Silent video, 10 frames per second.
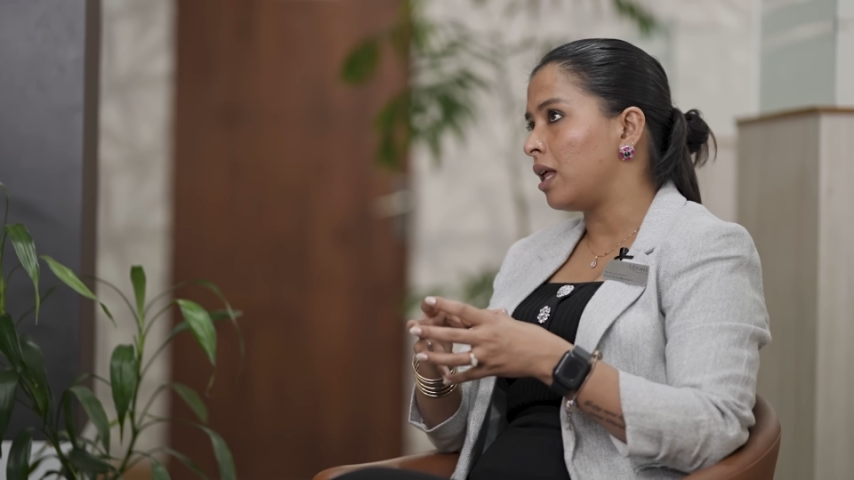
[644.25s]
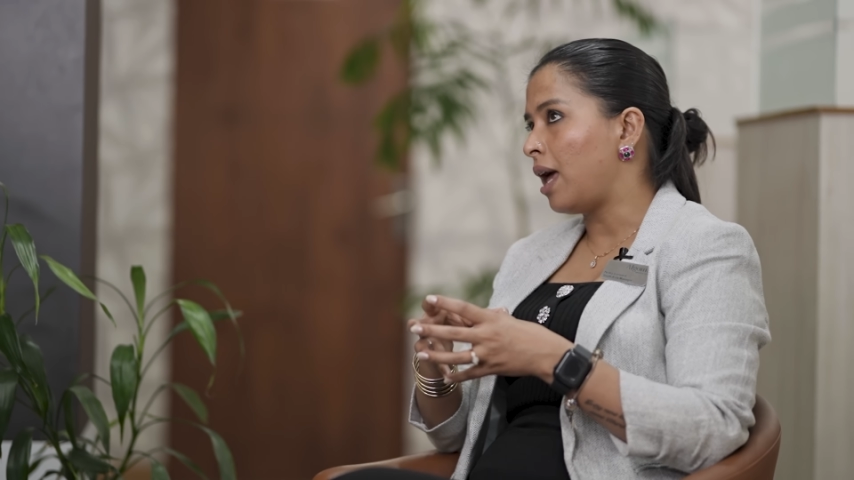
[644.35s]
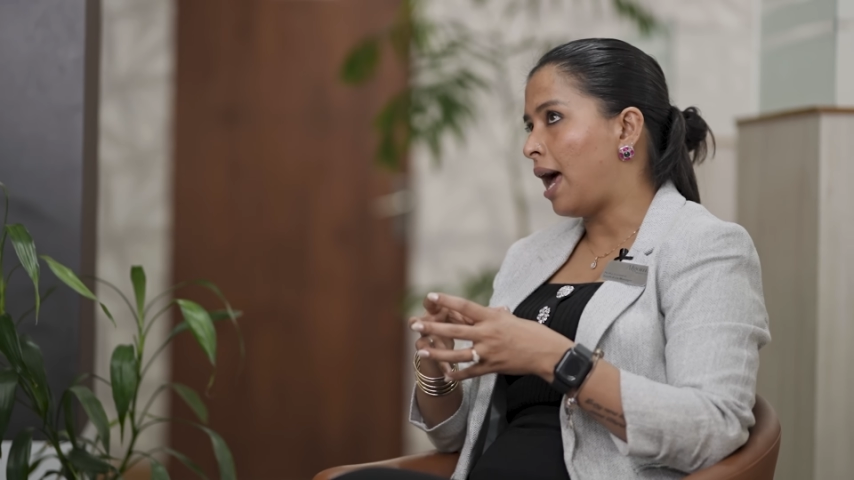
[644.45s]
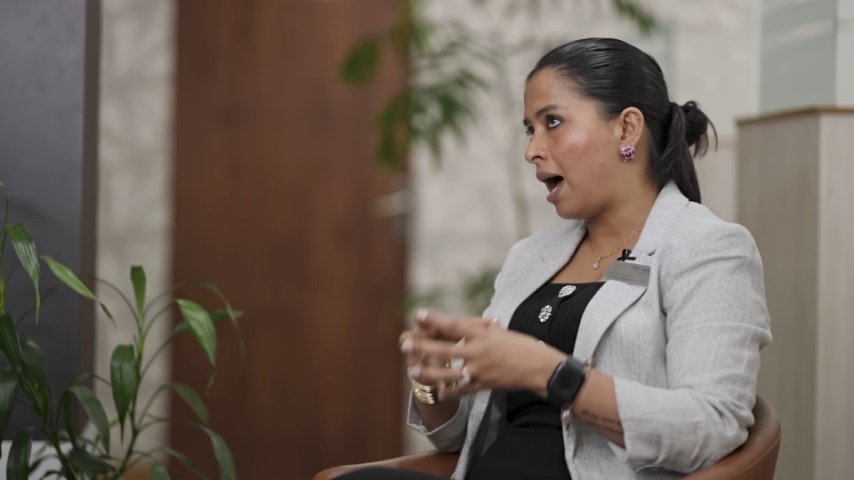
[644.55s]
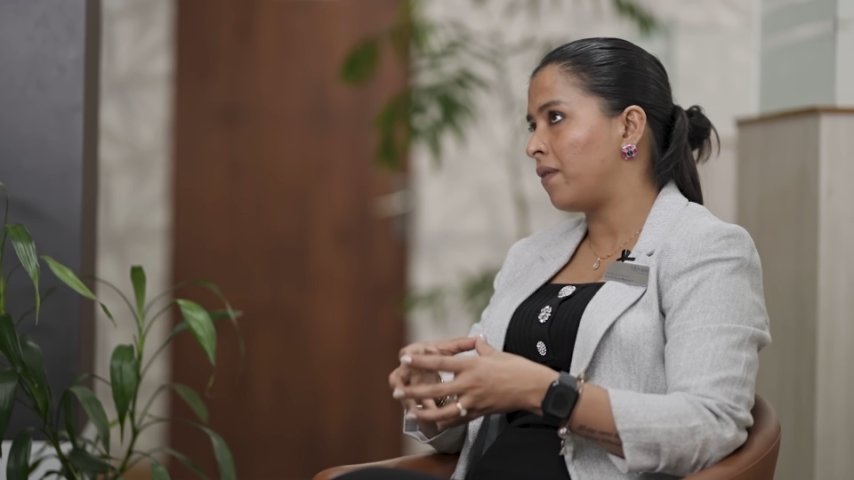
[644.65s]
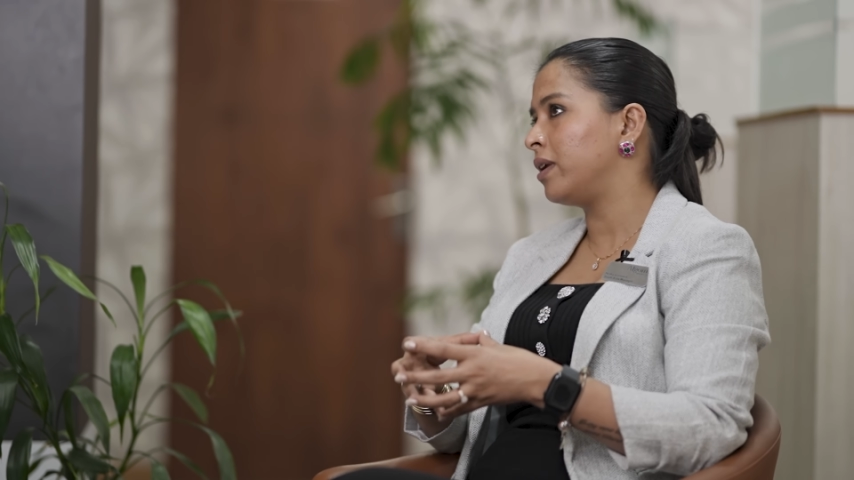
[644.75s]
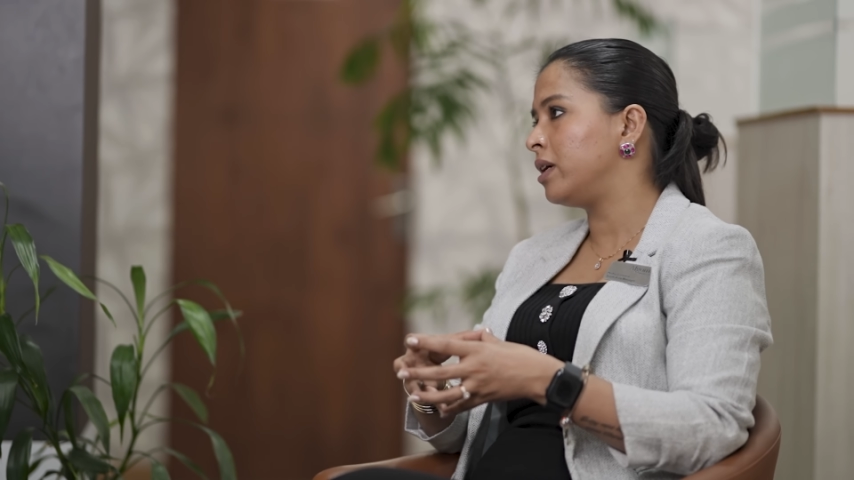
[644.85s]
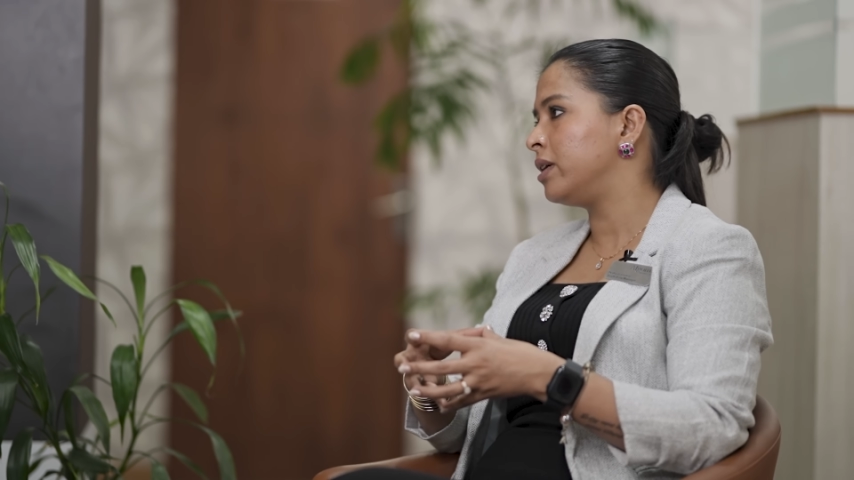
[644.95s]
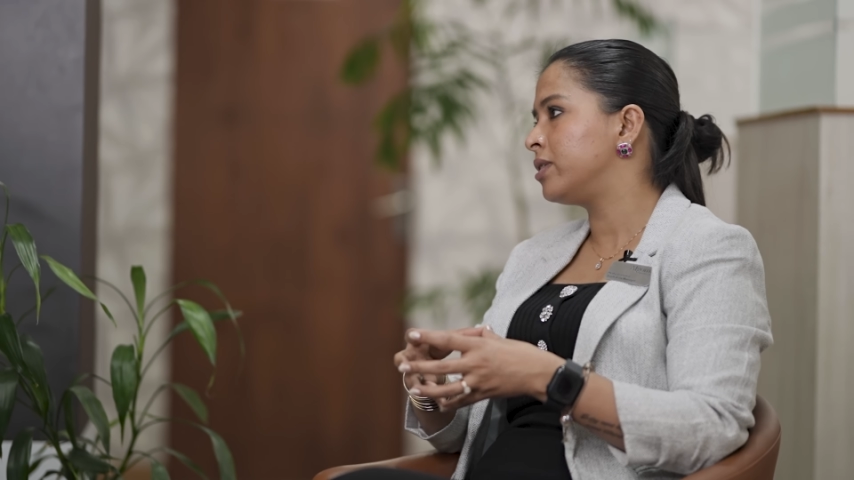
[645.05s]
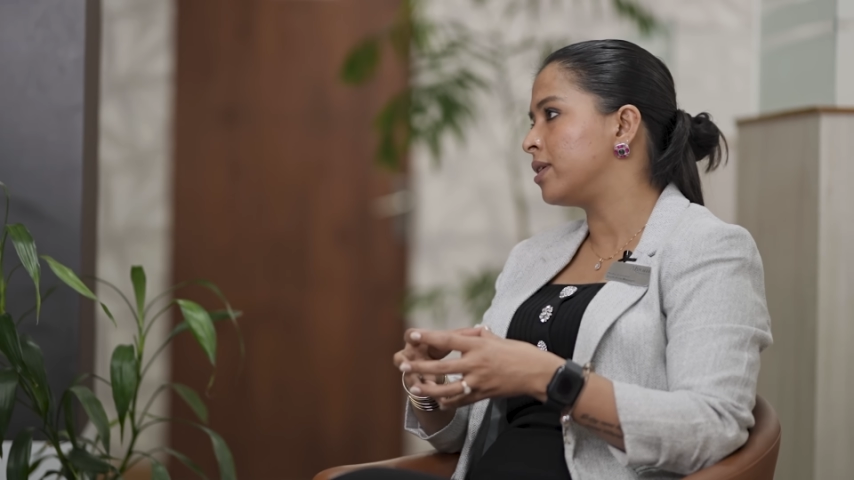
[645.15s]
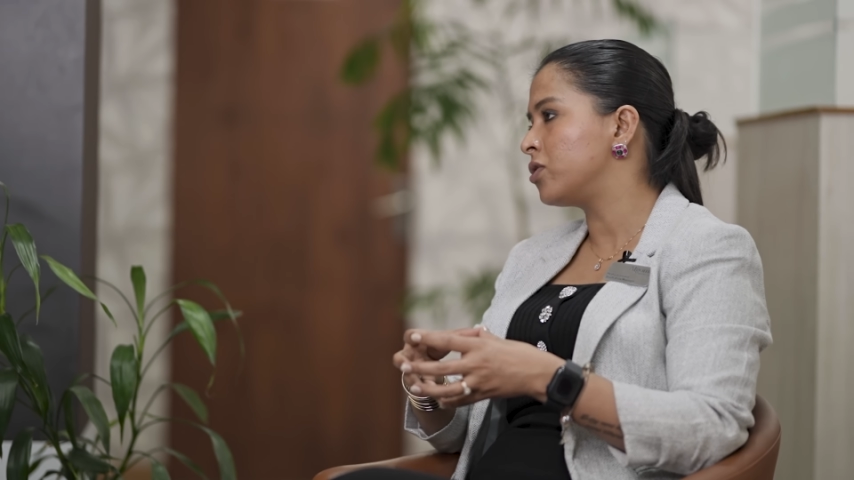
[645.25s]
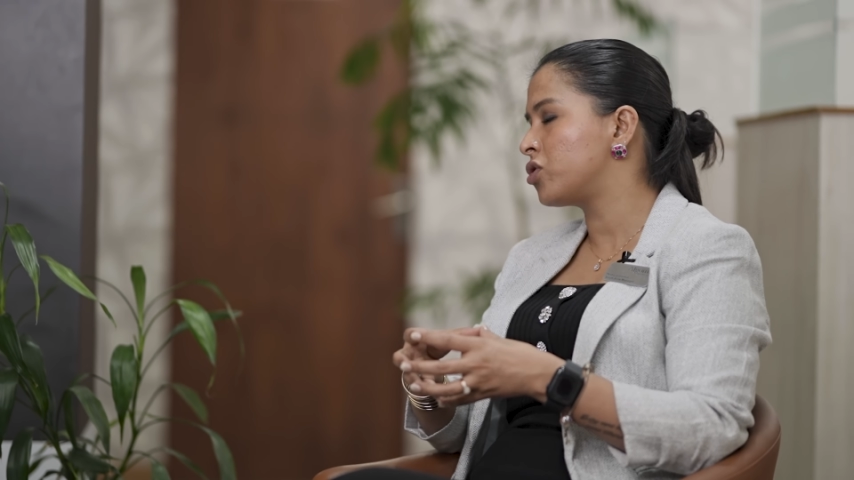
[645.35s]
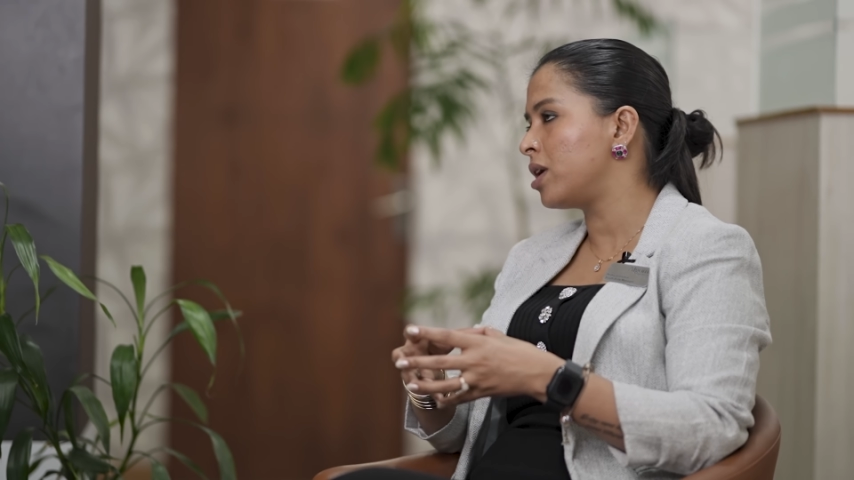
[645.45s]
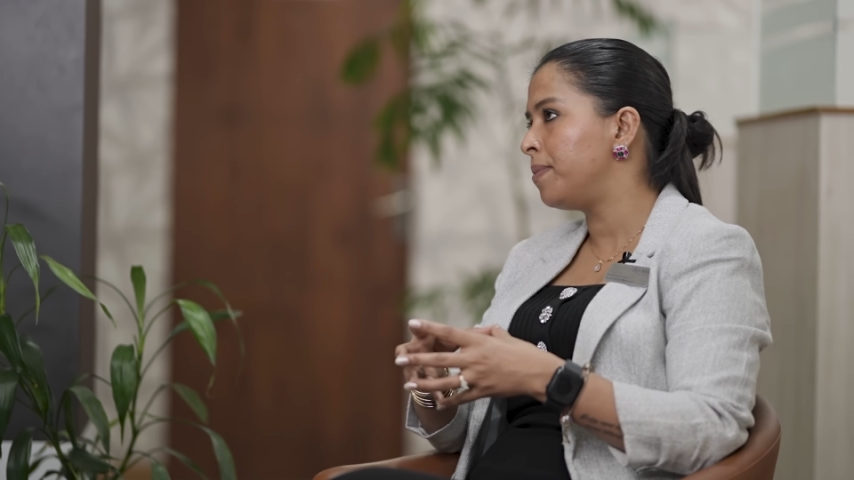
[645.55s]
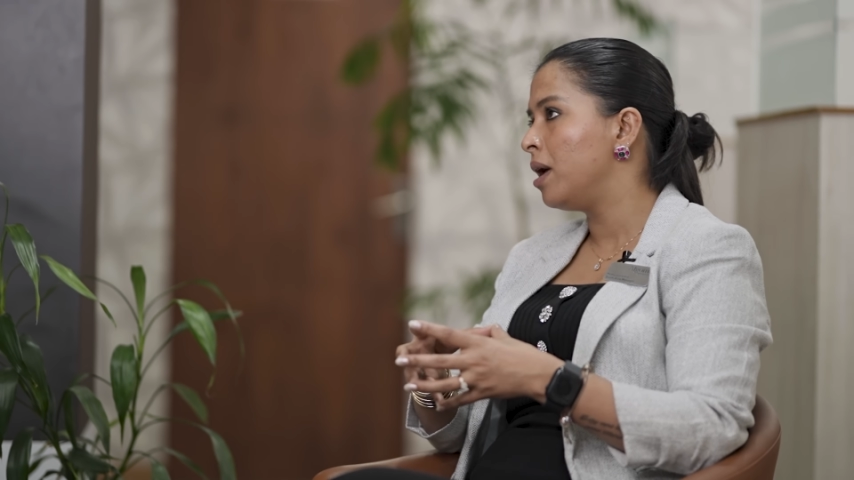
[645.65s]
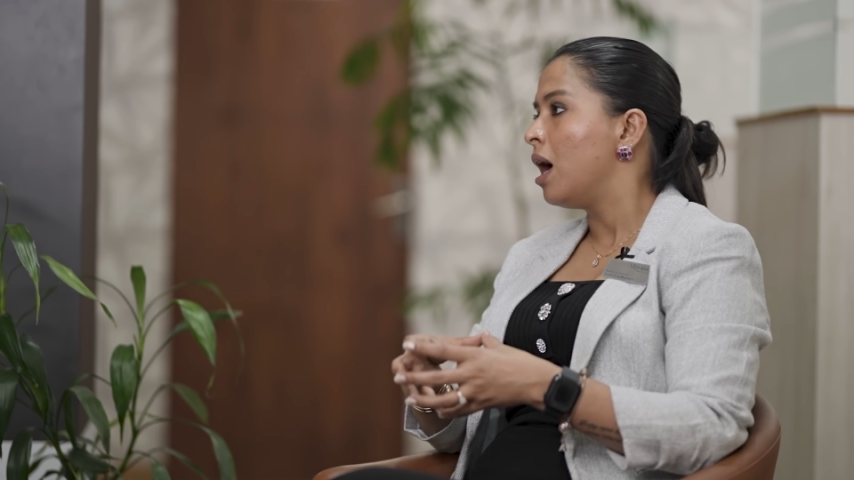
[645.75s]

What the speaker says: have any internship.